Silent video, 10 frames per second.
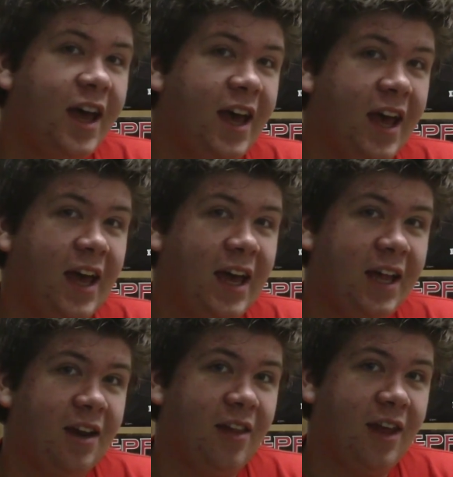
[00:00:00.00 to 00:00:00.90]

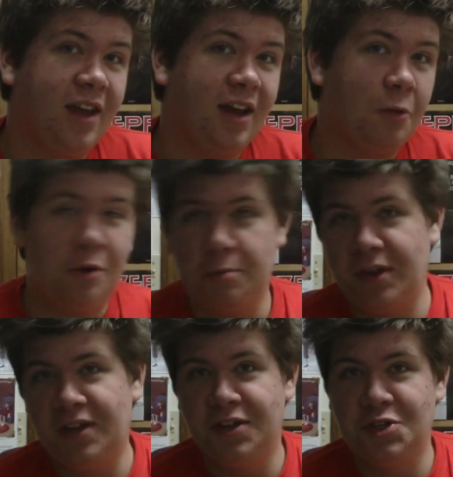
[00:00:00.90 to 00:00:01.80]
and then I went and
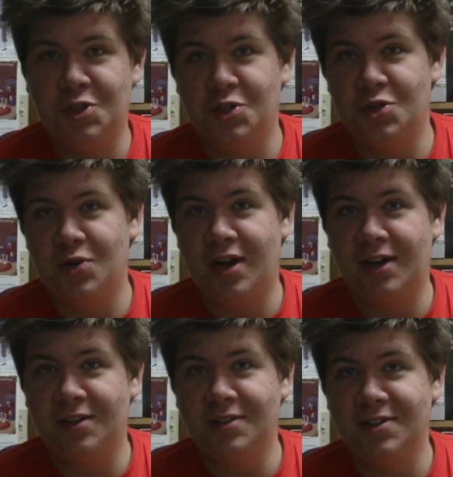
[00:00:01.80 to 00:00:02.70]
played Dungeons and
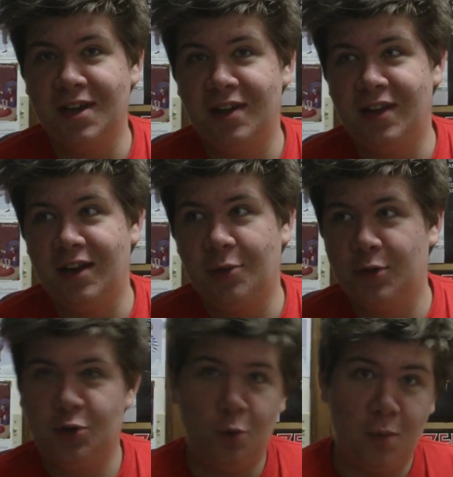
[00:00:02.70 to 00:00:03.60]
Dragons and then I
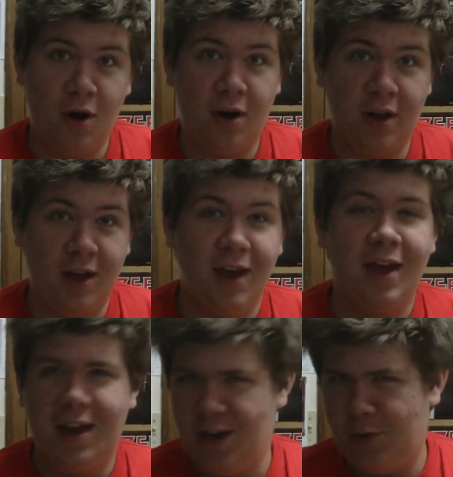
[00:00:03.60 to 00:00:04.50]
went to a party
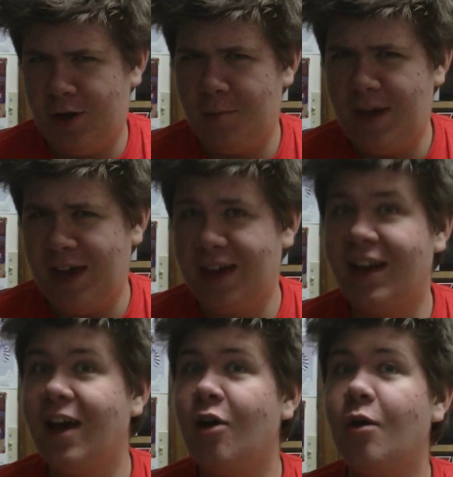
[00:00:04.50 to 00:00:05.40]
and now I got back and
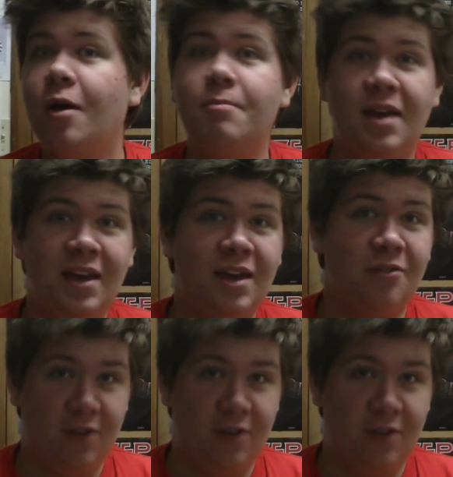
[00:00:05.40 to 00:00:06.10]
now I'm making a